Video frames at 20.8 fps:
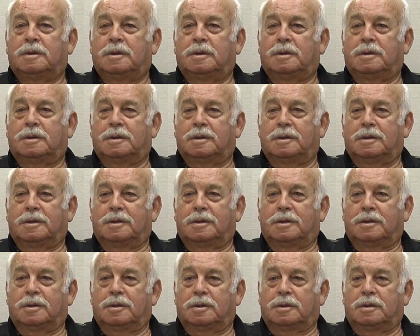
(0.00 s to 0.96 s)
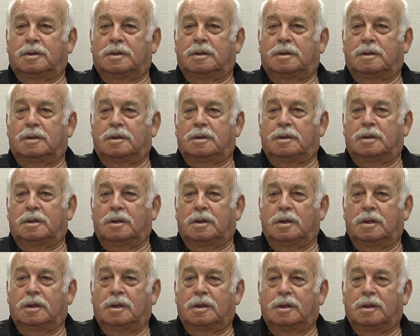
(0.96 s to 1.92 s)

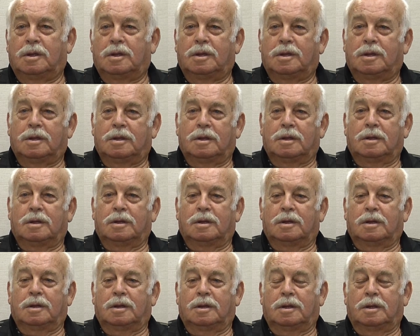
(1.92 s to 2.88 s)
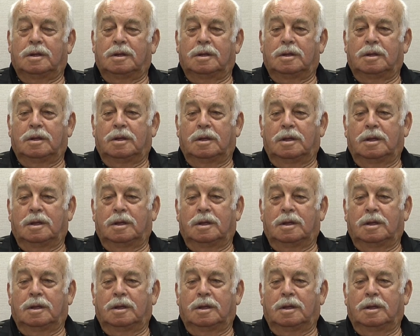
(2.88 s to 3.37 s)
This person isn't speaking.